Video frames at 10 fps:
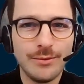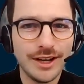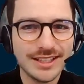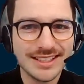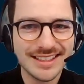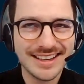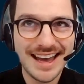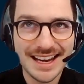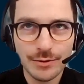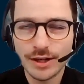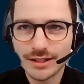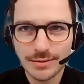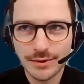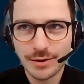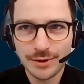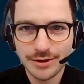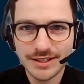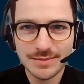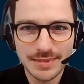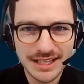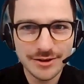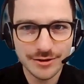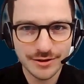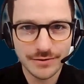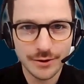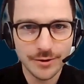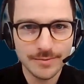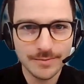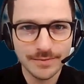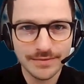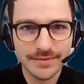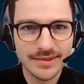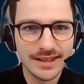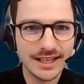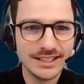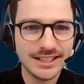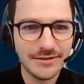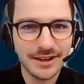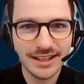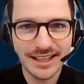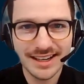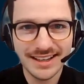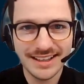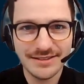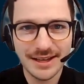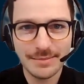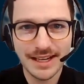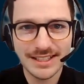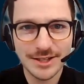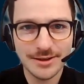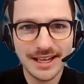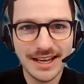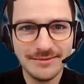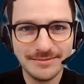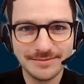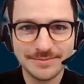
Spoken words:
what can quantum computers be used for? And Stefan, can I give that back to you again?